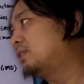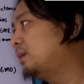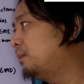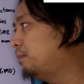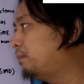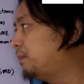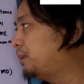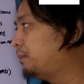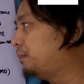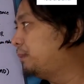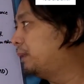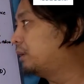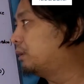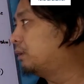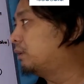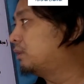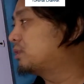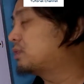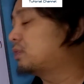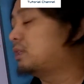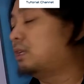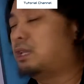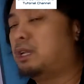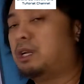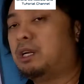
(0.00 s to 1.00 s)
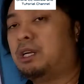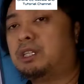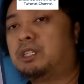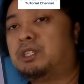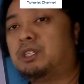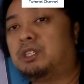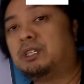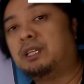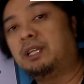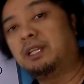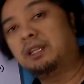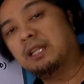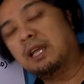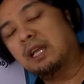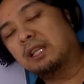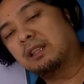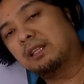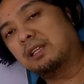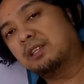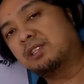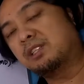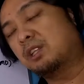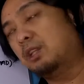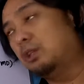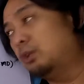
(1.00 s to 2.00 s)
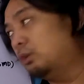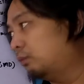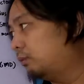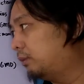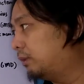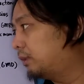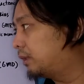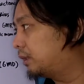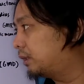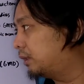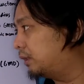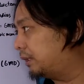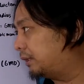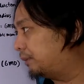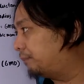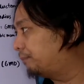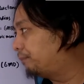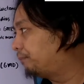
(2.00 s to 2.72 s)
simply because the larger the inductance, the lower the current.